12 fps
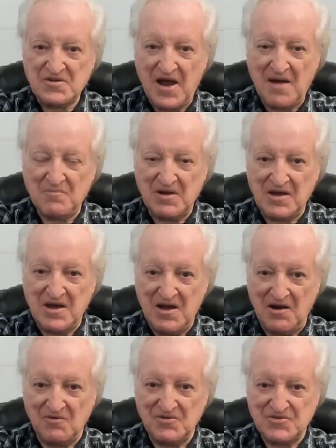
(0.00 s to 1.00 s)
happening
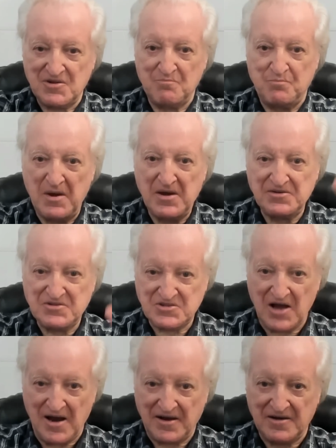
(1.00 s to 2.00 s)
here is the big
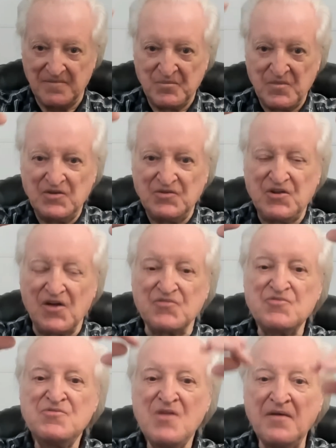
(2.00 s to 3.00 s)
stack
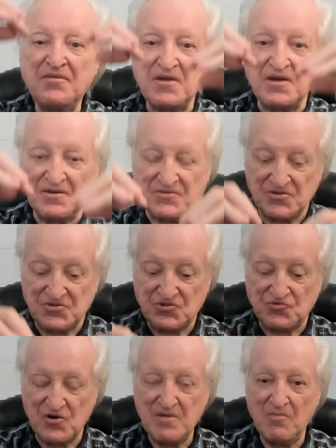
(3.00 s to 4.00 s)
does nothing to
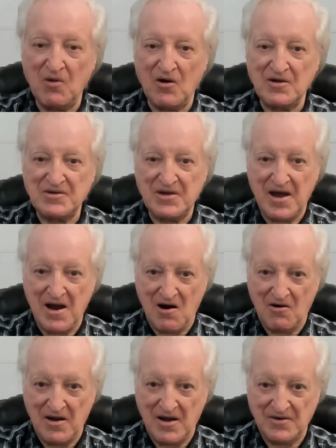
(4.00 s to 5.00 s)
streamline the
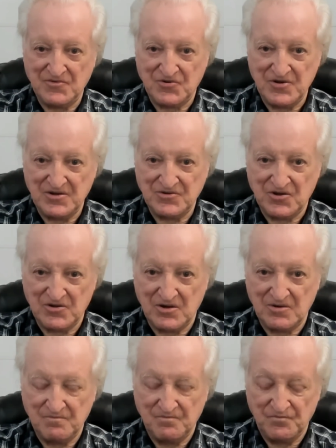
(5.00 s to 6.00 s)
air entry into the